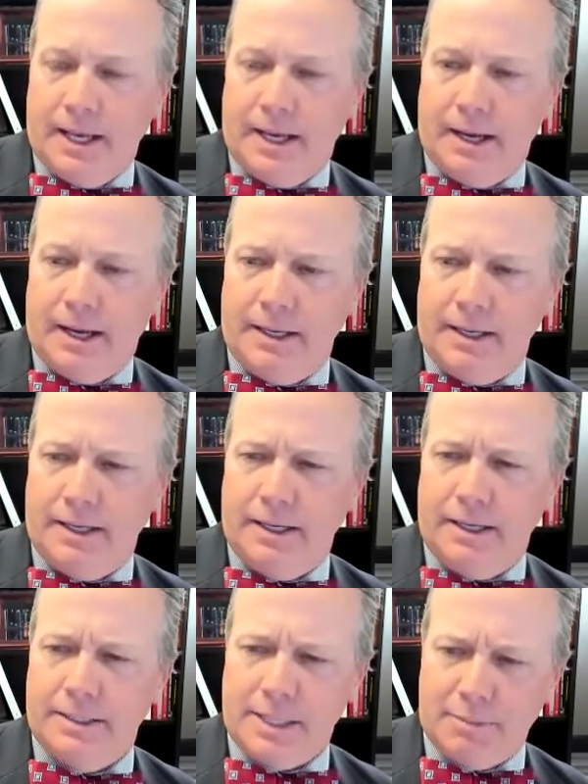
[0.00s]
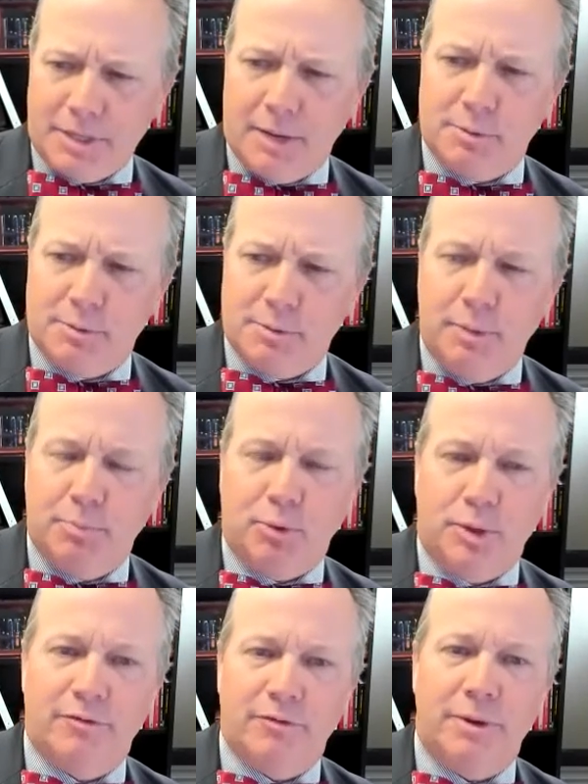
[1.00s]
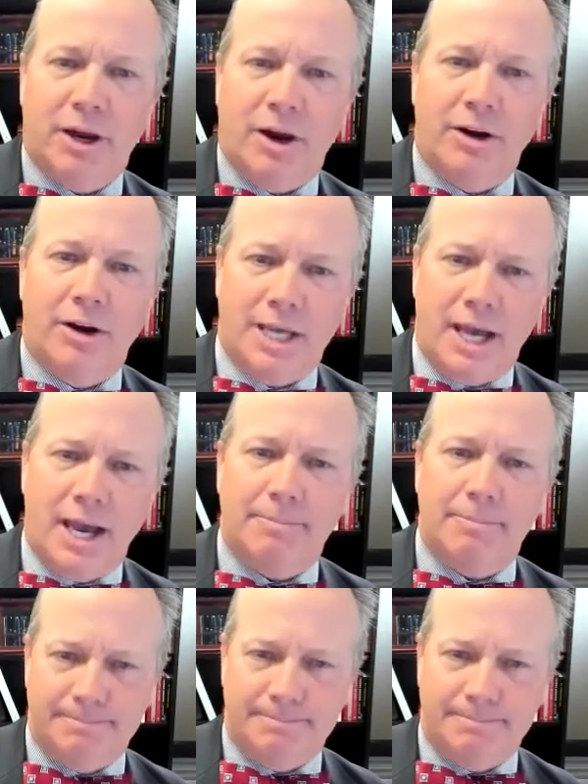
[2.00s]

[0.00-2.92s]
And sometimes people will give me a hard time.